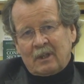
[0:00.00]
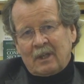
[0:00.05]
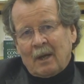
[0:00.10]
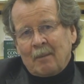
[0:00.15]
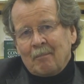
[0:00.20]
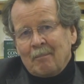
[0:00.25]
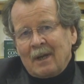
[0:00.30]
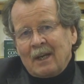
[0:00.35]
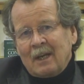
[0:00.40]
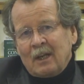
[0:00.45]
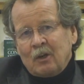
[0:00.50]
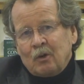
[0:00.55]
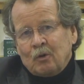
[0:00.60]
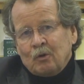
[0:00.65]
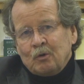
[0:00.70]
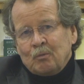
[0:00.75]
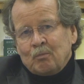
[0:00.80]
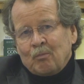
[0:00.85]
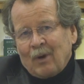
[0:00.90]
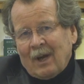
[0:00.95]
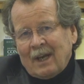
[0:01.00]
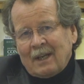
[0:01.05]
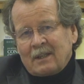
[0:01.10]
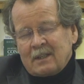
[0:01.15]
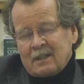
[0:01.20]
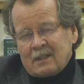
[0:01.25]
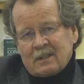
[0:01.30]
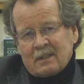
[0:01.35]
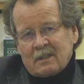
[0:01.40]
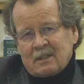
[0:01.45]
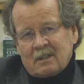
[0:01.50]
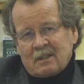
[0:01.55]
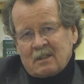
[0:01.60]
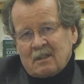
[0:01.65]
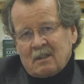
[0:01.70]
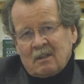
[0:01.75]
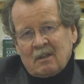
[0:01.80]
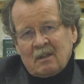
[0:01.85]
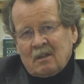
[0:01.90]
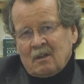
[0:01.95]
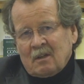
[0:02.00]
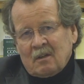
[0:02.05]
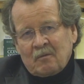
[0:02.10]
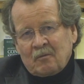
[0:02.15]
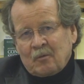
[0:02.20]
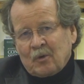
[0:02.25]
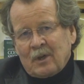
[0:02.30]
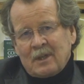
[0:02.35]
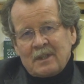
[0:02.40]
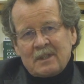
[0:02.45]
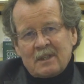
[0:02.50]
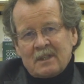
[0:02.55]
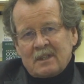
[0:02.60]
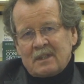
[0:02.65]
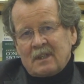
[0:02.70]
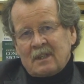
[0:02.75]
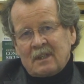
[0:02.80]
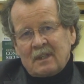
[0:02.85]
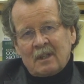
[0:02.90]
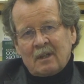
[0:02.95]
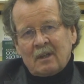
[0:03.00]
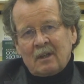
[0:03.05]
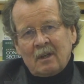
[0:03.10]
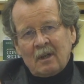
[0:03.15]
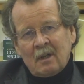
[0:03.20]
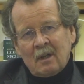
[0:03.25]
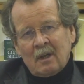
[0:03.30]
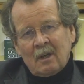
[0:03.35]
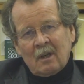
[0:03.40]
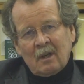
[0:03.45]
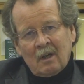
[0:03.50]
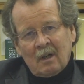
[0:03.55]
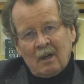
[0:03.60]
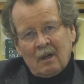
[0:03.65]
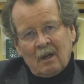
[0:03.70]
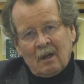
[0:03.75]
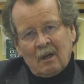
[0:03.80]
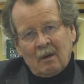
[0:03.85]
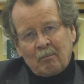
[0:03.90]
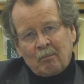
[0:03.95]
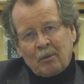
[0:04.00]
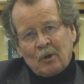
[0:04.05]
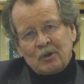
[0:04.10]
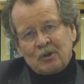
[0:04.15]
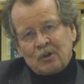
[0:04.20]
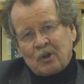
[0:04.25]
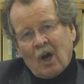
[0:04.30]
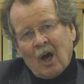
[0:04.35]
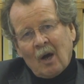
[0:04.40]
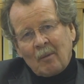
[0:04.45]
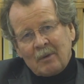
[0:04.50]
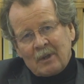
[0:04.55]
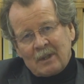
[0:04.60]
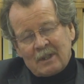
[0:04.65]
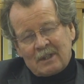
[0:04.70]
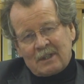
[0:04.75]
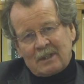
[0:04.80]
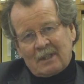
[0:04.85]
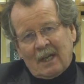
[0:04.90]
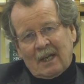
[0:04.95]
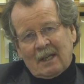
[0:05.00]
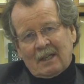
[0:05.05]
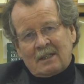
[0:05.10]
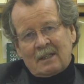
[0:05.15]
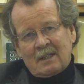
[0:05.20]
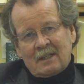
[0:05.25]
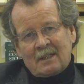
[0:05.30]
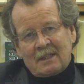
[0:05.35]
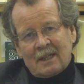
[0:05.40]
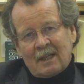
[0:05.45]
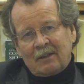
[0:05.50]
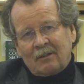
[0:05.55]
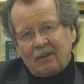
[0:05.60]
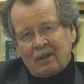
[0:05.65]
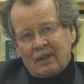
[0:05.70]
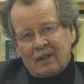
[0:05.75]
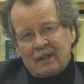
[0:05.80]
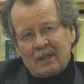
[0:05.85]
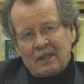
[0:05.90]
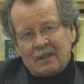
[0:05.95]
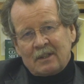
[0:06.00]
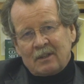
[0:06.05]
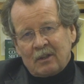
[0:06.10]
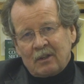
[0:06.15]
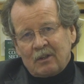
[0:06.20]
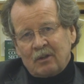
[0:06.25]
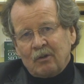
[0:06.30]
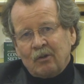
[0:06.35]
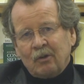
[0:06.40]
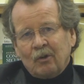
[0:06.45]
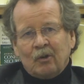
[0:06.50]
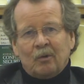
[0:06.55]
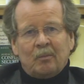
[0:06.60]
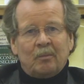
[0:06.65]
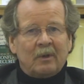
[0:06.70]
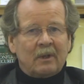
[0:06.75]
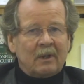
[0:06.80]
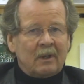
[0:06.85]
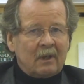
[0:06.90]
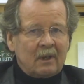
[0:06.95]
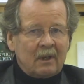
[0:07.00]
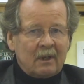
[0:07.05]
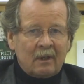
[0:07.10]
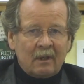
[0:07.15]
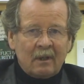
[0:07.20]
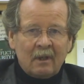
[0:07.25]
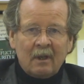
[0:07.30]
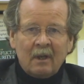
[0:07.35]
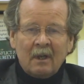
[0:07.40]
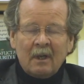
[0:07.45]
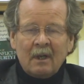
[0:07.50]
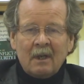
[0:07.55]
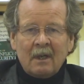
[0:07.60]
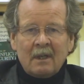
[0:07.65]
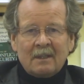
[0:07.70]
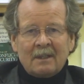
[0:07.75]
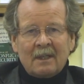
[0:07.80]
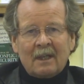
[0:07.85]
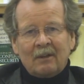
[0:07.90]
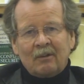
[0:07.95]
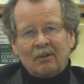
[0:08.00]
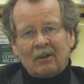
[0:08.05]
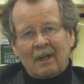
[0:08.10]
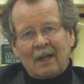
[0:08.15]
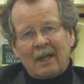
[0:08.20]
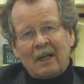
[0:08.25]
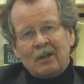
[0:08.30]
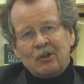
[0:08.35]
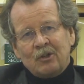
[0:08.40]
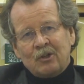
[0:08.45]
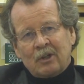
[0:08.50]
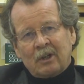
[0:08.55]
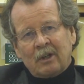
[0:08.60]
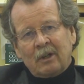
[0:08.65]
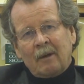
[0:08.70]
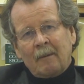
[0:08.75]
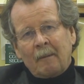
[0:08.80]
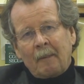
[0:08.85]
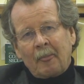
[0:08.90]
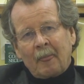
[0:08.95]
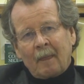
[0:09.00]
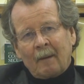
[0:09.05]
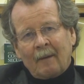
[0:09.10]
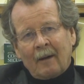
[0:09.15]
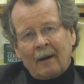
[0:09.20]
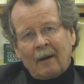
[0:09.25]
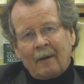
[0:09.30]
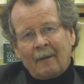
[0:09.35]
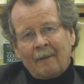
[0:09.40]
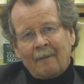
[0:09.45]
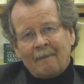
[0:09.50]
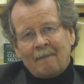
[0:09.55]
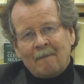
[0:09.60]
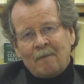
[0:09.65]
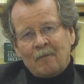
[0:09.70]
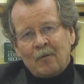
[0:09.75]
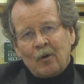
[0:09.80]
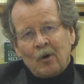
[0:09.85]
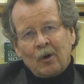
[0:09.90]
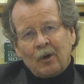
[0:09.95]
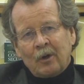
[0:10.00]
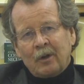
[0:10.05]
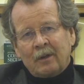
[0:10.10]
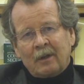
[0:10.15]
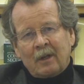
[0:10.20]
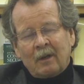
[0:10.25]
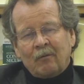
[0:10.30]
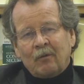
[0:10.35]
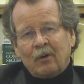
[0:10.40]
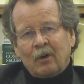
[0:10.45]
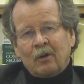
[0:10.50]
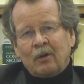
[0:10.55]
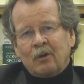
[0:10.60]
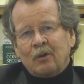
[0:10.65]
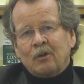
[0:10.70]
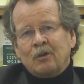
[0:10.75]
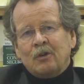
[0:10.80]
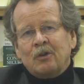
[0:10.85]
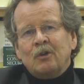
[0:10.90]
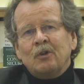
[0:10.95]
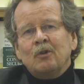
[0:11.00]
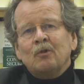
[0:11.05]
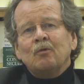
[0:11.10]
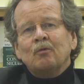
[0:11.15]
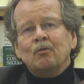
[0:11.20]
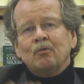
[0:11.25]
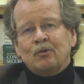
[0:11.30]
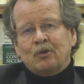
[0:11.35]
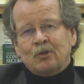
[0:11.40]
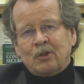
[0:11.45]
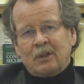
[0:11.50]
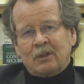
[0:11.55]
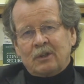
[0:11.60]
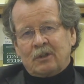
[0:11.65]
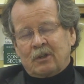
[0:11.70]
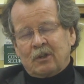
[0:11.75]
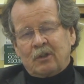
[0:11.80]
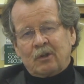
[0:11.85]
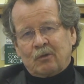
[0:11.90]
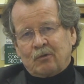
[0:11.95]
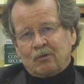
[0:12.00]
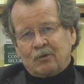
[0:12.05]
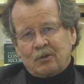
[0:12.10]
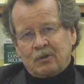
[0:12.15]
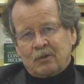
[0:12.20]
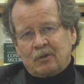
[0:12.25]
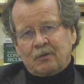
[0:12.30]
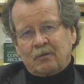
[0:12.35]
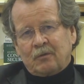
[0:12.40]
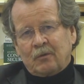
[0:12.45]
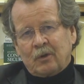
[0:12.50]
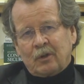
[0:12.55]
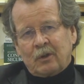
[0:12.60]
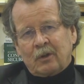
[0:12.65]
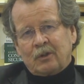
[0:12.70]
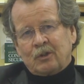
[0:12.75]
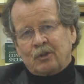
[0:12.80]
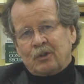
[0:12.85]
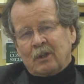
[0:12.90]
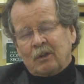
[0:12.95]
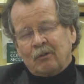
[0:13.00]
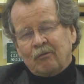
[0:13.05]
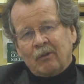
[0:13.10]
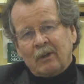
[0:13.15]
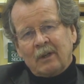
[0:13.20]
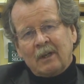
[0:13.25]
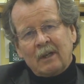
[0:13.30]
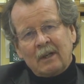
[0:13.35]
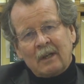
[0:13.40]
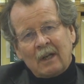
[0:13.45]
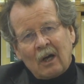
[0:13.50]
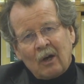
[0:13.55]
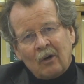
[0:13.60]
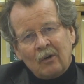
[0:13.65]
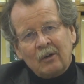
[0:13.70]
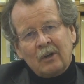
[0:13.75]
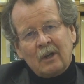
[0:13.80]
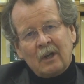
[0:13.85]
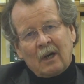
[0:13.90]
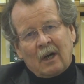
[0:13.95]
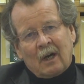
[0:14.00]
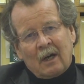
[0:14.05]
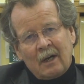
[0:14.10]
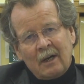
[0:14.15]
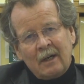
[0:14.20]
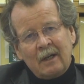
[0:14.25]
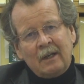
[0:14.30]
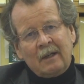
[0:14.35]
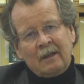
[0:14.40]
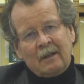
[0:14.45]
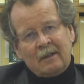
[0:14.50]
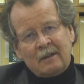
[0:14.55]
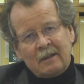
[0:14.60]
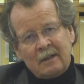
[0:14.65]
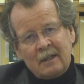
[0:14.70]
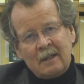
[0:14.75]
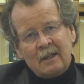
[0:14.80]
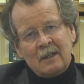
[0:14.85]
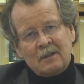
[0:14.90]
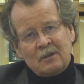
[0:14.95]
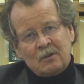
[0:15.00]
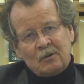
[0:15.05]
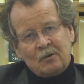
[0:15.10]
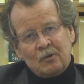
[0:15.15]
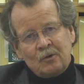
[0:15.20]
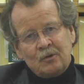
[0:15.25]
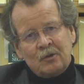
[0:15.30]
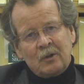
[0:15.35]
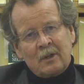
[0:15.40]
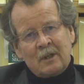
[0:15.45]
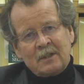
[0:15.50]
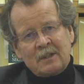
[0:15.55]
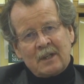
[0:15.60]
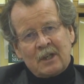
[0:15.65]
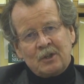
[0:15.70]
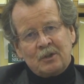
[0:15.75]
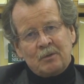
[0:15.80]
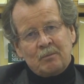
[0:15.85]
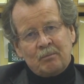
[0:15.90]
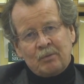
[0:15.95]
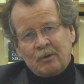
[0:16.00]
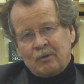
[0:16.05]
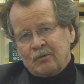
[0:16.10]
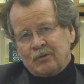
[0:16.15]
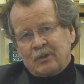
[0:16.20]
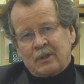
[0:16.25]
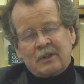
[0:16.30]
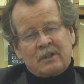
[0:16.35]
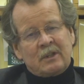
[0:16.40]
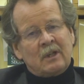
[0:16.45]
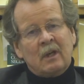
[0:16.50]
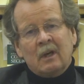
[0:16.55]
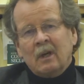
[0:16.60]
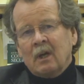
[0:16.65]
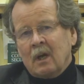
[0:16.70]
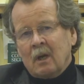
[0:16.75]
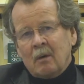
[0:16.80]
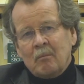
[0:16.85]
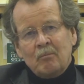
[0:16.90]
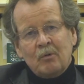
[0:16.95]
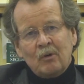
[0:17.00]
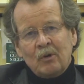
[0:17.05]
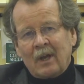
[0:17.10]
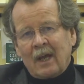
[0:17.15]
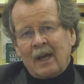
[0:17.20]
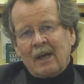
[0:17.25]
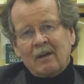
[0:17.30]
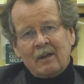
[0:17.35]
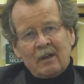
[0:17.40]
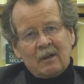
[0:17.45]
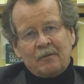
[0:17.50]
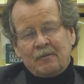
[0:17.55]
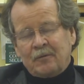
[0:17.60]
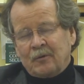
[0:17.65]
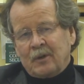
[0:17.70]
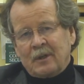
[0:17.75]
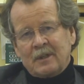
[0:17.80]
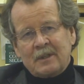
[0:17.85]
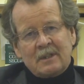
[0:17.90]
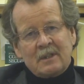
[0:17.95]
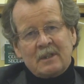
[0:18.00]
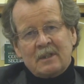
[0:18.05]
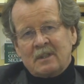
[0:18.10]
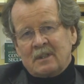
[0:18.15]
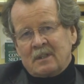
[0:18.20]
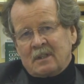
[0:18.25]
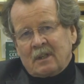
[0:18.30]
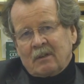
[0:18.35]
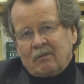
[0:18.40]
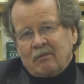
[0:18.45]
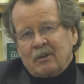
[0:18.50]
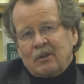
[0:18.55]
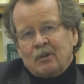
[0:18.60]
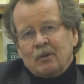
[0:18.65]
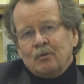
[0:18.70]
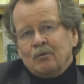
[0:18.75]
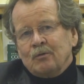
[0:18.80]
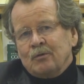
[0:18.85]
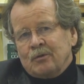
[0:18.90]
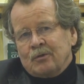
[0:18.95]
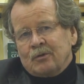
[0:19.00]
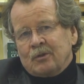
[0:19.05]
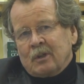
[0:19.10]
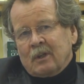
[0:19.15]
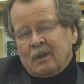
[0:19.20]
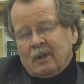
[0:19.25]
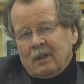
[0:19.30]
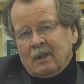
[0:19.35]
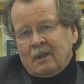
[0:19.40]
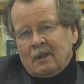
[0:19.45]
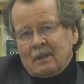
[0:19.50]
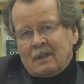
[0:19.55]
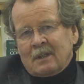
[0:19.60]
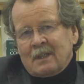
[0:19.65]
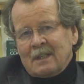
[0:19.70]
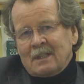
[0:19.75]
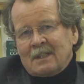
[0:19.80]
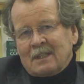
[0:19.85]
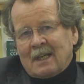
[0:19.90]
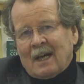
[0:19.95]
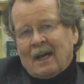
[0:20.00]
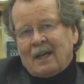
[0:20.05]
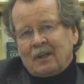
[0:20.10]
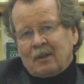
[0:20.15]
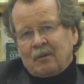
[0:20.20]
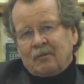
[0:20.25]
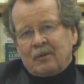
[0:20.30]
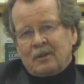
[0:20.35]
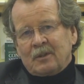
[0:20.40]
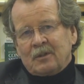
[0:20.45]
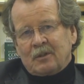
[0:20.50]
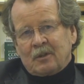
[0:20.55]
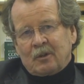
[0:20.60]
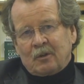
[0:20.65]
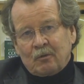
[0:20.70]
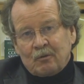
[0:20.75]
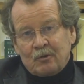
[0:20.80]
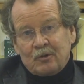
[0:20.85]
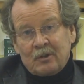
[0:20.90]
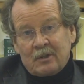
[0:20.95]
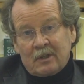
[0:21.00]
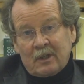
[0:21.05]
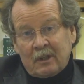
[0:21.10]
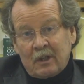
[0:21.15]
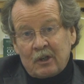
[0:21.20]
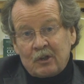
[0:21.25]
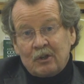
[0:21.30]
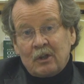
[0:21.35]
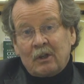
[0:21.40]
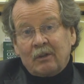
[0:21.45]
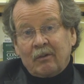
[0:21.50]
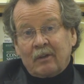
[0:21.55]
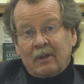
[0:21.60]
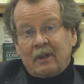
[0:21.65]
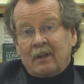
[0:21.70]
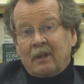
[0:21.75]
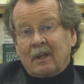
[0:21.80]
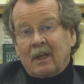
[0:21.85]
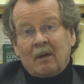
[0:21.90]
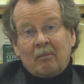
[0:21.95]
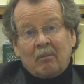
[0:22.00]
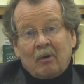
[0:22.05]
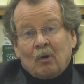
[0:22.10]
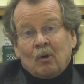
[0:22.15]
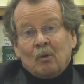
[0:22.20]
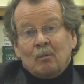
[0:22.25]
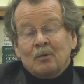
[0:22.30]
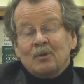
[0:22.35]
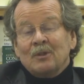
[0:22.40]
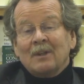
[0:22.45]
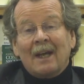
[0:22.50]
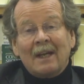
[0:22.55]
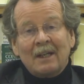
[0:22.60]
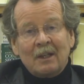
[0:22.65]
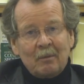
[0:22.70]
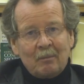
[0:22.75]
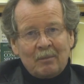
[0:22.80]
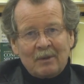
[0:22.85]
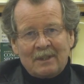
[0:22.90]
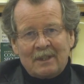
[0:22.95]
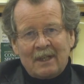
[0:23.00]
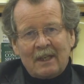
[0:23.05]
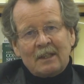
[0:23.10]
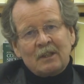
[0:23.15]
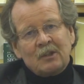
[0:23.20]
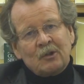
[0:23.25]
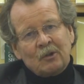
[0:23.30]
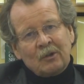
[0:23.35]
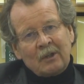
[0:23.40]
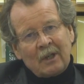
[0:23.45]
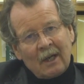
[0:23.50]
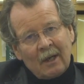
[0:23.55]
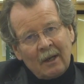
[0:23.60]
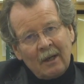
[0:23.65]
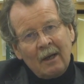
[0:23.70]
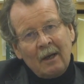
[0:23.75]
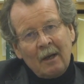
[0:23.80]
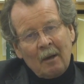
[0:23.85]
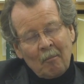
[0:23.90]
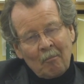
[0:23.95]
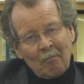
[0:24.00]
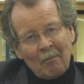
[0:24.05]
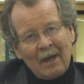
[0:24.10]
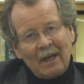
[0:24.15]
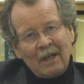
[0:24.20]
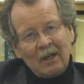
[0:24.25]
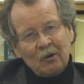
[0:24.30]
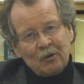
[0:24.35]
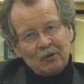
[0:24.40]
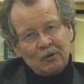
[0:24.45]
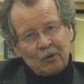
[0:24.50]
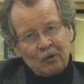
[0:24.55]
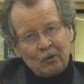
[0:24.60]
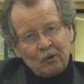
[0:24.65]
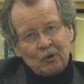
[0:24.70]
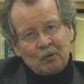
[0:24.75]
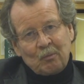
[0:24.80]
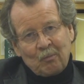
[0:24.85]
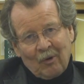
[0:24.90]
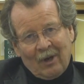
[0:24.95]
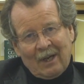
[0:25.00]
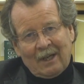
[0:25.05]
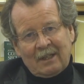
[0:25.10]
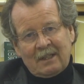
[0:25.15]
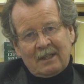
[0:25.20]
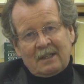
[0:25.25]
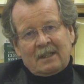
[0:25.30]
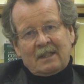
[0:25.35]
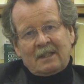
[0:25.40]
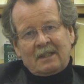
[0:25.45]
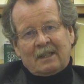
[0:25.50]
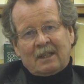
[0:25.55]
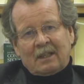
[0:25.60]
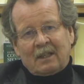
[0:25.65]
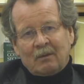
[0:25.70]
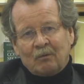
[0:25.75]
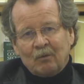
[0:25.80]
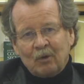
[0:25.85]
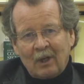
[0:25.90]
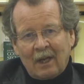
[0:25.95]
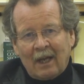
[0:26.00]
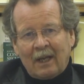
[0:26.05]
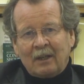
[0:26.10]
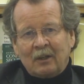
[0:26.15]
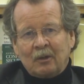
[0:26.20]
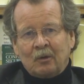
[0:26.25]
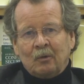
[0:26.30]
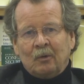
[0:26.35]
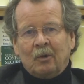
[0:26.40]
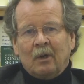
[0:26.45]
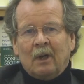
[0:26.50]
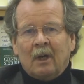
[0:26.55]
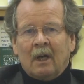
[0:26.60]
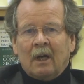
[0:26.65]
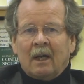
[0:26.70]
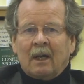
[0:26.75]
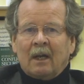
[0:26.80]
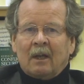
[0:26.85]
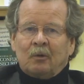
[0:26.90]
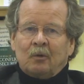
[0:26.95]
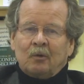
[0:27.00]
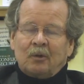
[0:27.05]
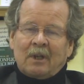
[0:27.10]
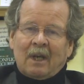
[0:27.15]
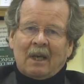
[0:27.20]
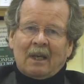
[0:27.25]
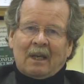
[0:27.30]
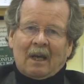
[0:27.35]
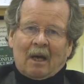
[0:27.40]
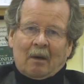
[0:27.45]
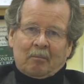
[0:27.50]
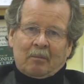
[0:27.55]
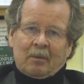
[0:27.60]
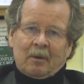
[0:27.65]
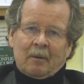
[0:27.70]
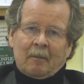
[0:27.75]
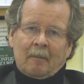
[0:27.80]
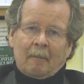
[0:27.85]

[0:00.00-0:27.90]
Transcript: There are many good practices. For instance, in the post-communist states in Central and Eastern Europe, in Central Asia, where there were huge institutions for children, and now they are in a deinstitutionalization process. In Bulgaria, for instance, they reduced these kind of institutions and the children in there by almost 90%. So there are many also good practices that I would like to take up.